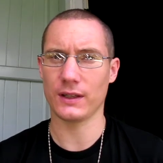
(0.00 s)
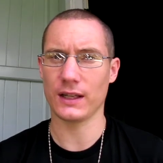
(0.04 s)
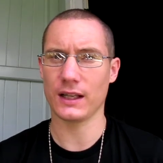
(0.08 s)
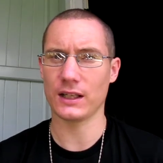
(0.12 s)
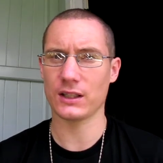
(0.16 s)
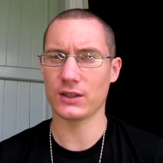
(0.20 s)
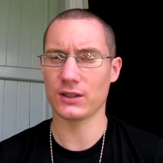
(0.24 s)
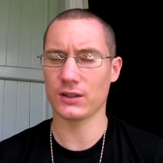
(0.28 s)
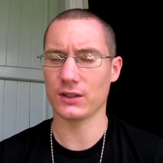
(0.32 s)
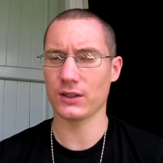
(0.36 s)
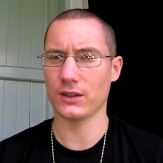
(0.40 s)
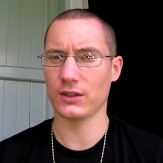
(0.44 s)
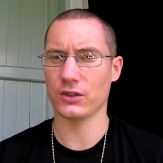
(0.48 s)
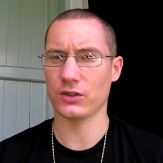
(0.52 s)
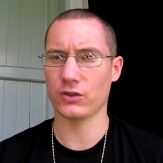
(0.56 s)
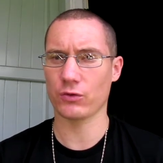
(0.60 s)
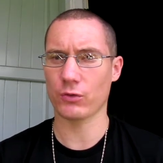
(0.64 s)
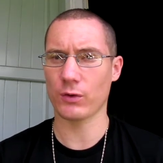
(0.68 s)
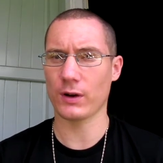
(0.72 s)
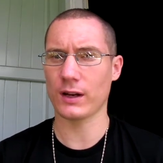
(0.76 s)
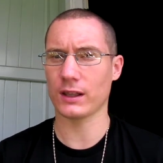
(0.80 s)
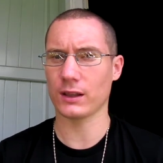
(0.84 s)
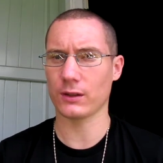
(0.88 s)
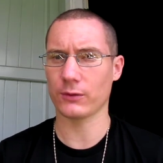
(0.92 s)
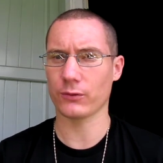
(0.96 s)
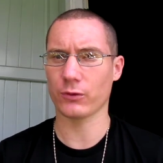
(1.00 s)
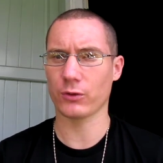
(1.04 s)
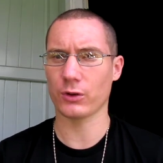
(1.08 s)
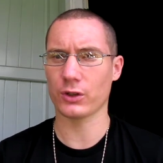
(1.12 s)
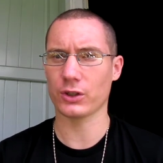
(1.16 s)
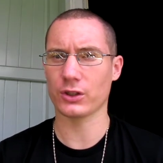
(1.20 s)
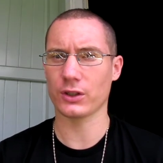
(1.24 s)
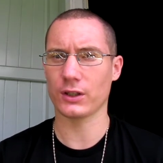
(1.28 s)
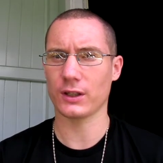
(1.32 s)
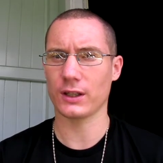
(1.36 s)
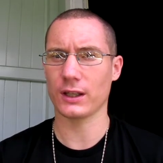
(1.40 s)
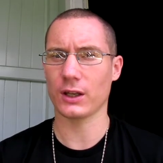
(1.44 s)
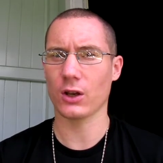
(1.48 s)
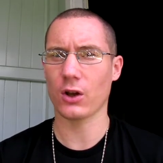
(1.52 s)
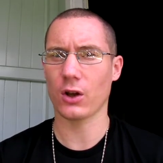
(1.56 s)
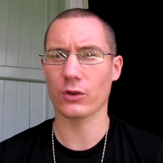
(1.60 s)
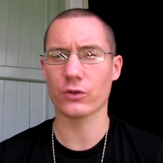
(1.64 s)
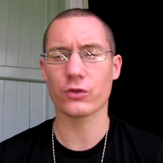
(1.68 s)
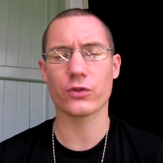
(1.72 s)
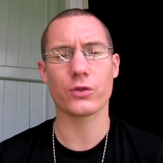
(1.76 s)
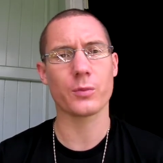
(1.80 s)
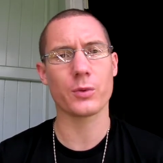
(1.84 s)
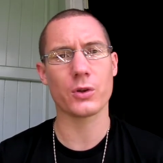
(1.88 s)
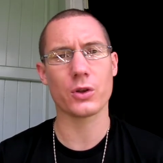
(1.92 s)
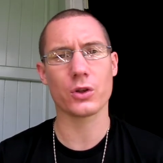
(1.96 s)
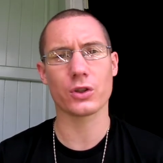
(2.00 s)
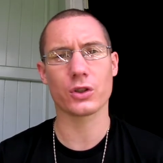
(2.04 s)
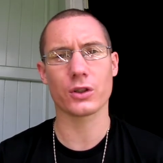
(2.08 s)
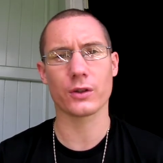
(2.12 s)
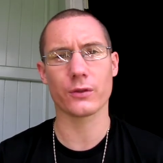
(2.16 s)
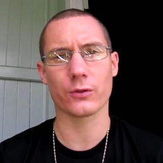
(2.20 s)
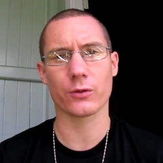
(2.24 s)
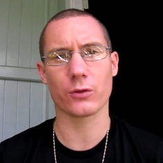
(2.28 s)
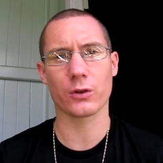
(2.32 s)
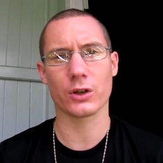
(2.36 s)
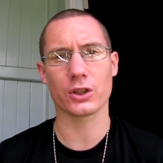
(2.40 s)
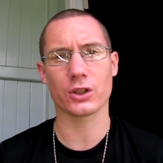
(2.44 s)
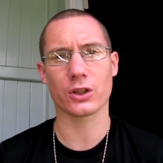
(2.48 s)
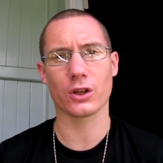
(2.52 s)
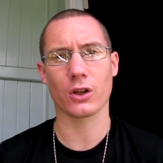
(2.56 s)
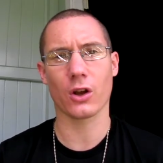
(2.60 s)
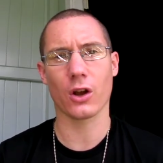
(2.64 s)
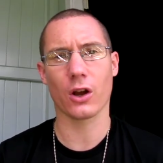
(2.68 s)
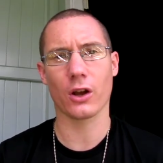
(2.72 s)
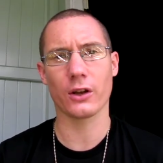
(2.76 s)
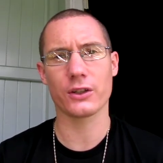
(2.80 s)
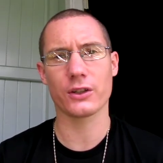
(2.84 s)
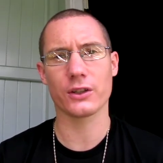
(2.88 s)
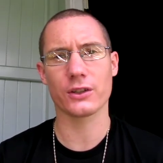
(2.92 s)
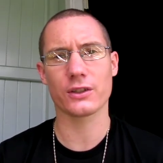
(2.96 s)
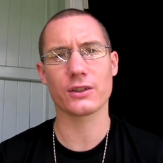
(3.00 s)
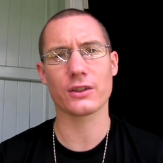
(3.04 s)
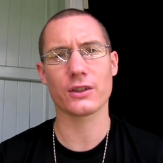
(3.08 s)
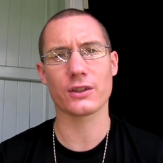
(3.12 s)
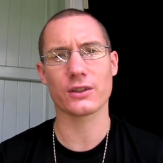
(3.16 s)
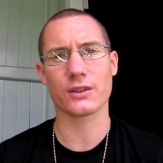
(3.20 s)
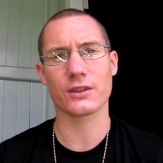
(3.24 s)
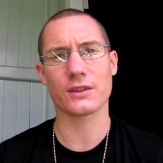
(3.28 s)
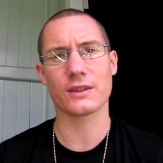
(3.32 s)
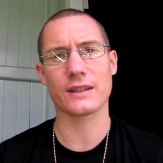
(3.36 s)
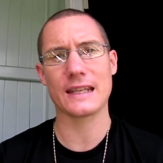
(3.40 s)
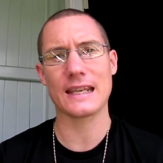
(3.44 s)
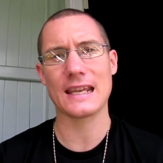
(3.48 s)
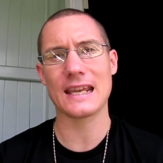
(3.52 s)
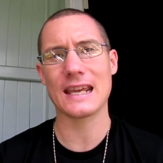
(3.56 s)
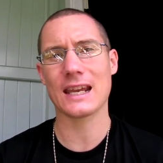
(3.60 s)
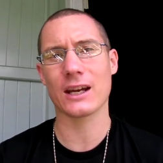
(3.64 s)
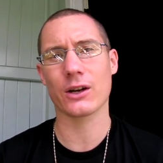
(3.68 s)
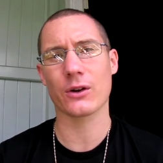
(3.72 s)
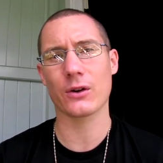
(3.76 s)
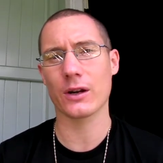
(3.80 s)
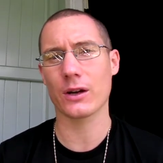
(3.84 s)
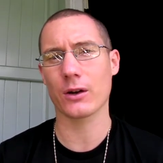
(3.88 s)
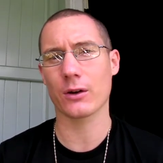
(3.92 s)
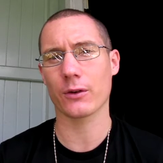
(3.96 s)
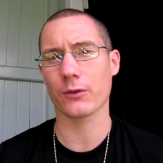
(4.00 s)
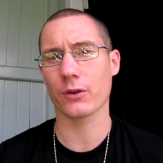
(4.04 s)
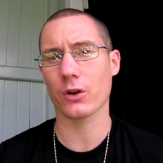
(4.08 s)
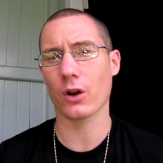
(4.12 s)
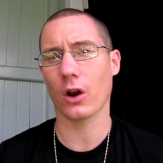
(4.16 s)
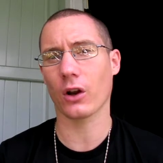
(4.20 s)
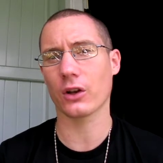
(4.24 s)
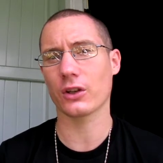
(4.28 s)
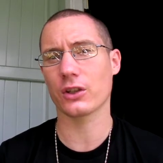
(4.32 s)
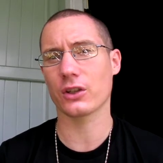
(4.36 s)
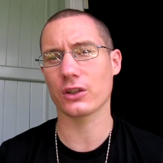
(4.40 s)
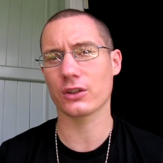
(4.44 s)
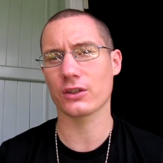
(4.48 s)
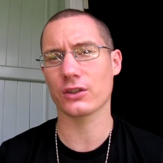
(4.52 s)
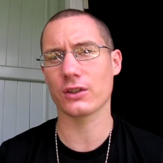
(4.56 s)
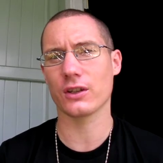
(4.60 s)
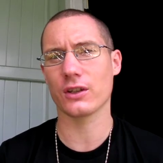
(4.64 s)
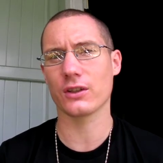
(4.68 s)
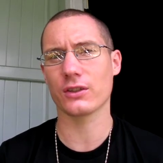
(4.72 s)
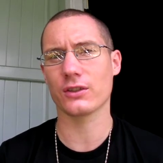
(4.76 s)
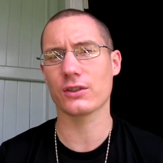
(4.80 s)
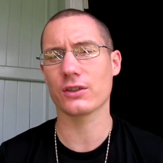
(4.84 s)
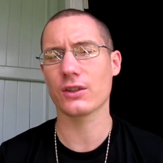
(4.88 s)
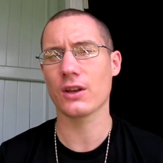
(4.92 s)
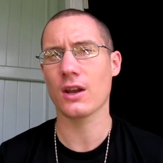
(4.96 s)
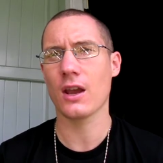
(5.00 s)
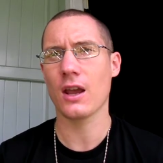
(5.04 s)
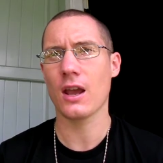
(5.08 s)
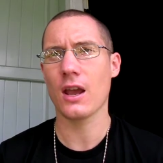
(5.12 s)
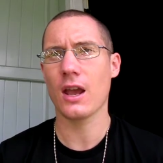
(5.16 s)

That's the strength of Krishna, the contribution of Krishna consciousness is in the area of consciousness,